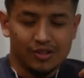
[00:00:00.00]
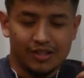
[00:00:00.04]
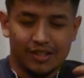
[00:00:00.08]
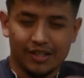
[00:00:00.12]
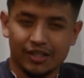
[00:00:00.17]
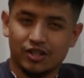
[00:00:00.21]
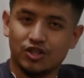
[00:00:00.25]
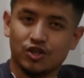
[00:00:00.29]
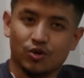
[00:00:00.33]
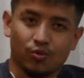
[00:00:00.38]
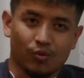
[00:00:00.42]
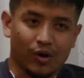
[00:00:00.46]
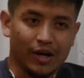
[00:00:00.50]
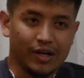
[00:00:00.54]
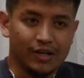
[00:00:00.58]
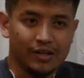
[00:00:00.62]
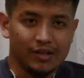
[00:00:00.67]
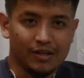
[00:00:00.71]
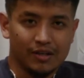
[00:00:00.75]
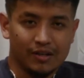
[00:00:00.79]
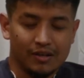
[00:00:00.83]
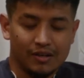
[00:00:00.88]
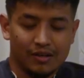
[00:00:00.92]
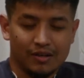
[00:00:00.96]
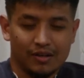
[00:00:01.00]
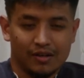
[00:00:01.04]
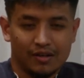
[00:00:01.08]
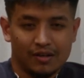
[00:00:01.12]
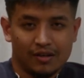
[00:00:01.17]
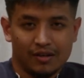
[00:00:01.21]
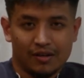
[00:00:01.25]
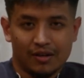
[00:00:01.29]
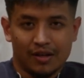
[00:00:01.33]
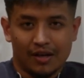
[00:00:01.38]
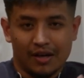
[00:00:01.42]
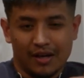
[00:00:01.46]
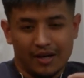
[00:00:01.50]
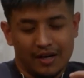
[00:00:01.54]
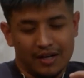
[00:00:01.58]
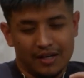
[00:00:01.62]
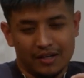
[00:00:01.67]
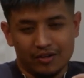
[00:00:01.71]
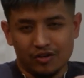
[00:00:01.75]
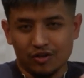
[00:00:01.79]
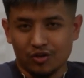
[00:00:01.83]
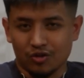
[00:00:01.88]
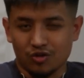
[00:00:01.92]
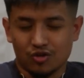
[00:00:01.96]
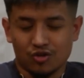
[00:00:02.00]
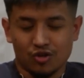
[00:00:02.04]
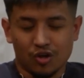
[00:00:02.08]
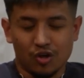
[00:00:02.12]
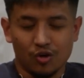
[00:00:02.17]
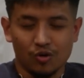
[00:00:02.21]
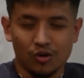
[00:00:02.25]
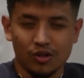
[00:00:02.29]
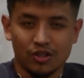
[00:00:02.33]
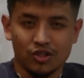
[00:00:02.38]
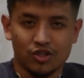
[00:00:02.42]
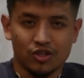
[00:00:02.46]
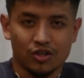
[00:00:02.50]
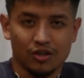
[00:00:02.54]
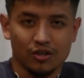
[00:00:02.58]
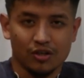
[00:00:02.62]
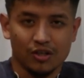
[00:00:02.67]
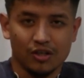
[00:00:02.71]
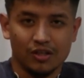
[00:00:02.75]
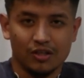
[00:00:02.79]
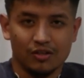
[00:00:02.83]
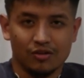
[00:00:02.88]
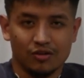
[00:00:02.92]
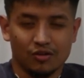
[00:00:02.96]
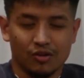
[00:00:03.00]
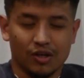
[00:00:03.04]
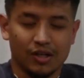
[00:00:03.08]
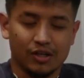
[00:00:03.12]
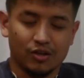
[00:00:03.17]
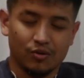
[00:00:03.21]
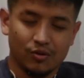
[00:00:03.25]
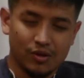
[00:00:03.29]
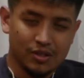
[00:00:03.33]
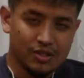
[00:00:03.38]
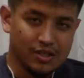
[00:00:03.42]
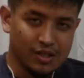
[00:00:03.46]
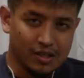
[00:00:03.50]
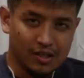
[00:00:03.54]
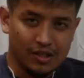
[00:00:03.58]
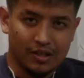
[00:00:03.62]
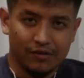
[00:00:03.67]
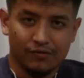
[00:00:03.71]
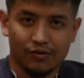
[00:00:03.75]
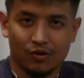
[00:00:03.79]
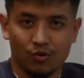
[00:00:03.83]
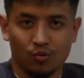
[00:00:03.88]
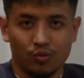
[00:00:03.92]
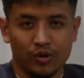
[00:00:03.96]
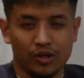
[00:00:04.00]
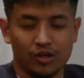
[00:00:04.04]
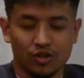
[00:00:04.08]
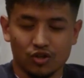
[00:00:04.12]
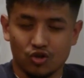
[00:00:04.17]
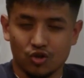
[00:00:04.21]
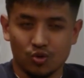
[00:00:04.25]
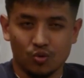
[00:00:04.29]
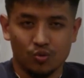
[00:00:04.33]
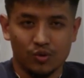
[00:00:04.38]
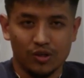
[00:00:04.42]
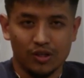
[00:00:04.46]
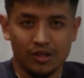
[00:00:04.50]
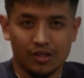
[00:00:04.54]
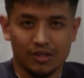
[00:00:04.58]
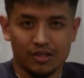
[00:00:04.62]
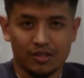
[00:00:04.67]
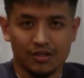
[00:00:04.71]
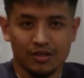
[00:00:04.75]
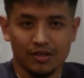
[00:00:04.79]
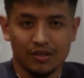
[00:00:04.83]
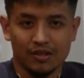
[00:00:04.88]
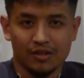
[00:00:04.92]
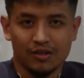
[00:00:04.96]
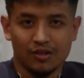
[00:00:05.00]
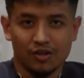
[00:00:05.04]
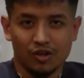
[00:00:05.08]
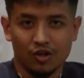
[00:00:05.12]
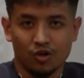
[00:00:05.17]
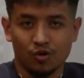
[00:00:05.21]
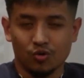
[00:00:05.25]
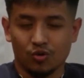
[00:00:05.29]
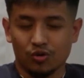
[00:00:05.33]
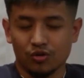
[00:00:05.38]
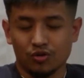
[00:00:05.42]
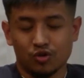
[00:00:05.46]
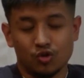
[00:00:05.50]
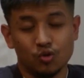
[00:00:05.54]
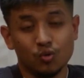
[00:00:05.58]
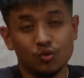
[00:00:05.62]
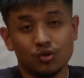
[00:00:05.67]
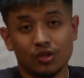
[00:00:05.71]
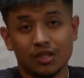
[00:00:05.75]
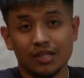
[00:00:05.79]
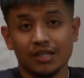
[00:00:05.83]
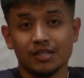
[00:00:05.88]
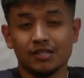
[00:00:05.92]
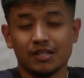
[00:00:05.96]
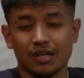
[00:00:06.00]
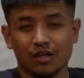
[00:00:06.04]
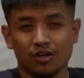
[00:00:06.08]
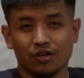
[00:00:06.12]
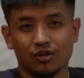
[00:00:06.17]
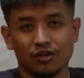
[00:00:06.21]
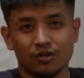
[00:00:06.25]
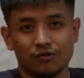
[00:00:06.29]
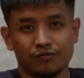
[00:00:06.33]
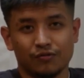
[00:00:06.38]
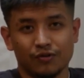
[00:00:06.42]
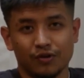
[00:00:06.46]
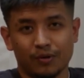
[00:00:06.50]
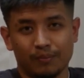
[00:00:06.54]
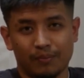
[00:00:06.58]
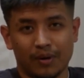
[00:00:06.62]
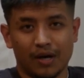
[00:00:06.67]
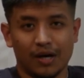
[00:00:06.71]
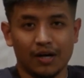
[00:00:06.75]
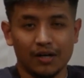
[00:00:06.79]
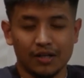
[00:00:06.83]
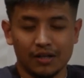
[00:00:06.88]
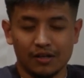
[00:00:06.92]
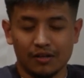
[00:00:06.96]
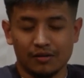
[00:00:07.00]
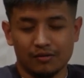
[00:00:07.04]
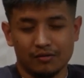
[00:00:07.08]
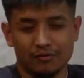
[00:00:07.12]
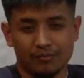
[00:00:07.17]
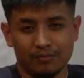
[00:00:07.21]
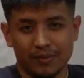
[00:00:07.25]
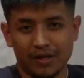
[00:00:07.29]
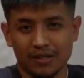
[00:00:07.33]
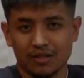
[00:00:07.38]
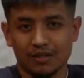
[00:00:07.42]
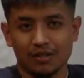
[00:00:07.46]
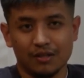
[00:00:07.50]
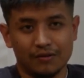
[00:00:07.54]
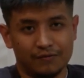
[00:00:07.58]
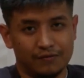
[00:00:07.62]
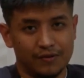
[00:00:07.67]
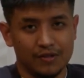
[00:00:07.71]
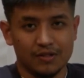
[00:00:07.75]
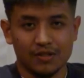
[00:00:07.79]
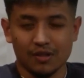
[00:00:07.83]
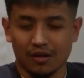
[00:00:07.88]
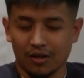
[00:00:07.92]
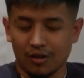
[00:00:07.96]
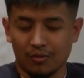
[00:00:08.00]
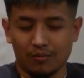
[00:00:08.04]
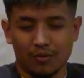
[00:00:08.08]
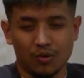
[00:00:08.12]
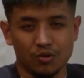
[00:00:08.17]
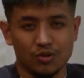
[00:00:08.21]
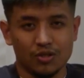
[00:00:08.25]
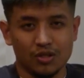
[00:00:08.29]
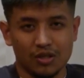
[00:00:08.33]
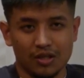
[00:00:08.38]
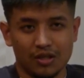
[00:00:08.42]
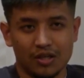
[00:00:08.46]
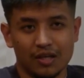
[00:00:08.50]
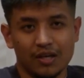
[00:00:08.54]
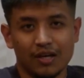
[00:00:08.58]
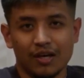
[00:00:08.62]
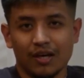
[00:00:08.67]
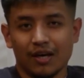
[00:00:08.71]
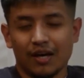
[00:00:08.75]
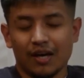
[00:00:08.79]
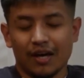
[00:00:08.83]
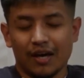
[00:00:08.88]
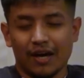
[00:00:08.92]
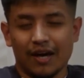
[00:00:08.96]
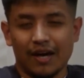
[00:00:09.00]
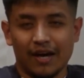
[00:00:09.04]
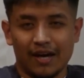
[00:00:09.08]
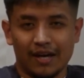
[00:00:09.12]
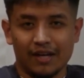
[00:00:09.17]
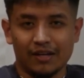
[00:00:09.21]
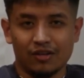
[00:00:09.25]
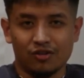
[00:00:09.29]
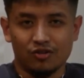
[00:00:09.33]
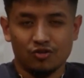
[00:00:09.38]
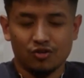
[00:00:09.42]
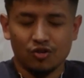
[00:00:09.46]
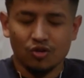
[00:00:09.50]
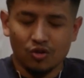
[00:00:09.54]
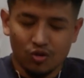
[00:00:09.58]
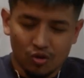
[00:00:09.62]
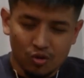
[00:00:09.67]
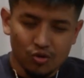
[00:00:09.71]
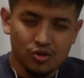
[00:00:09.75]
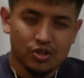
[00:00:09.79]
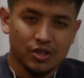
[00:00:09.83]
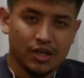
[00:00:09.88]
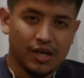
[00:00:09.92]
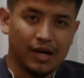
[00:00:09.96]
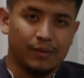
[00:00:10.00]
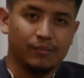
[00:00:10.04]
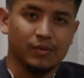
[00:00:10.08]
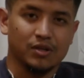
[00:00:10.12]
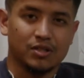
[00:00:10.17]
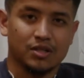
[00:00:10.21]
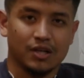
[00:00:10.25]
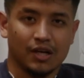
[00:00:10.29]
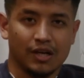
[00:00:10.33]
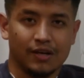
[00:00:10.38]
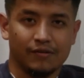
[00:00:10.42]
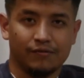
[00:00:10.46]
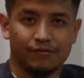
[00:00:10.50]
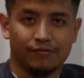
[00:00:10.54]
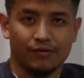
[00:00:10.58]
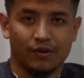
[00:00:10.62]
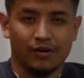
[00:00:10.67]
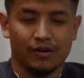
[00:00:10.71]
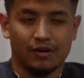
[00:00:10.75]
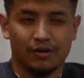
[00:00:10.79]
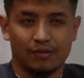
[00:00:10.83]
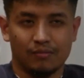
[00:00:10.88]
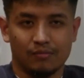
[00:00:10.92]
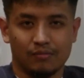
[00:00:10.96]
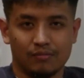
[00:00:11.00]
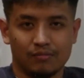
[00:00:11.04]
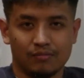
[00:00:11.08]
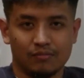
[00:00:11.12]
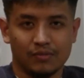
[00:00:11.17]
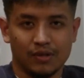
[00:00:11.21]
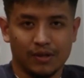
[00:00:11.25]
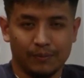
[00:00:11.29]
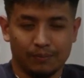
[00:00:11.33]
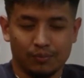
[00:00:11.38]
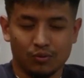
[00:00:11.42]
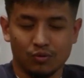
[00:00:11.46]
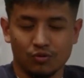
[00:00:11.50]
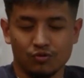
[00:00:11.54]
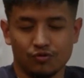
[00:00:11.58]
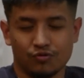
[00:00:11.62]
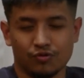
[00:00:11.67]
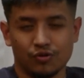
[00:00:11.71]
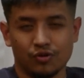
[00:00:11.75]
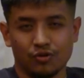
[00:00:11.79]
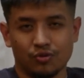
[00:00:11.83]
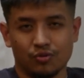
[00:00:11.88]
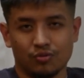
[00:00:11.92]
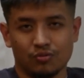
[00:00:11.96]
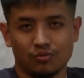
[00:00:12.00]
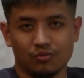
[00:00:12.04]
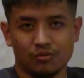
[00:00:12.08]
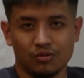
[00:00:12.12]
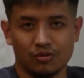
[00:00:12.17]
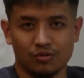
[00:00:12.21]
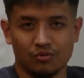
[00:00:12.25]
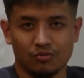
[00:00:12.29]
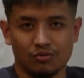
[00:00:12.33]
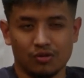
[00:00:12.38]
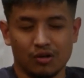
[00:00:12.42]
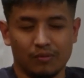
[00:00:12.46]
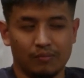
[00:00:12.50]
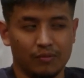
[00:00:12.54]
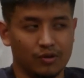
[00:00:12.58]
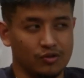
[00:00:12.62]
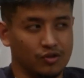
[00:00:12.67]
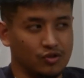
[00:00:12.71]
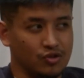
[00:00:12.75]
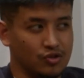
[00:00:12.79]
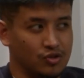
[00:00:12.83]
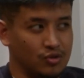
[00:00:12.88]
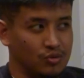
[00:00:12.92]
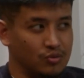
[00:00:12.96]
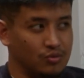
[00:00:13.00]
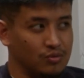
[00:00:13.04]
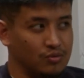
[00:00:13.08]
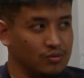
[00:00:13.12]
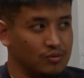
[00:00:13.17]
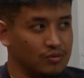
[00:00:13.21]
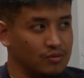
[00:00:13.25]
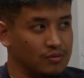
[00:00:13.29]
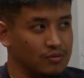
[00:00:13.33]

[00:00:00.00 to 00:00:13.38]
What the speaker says: get to writing, and slowly and surely, like Noah said, give it a week or 2 weeks. Do things that are good for your body, mentally, physically, emotionally, and you'll see how much life improves for you. A month or so.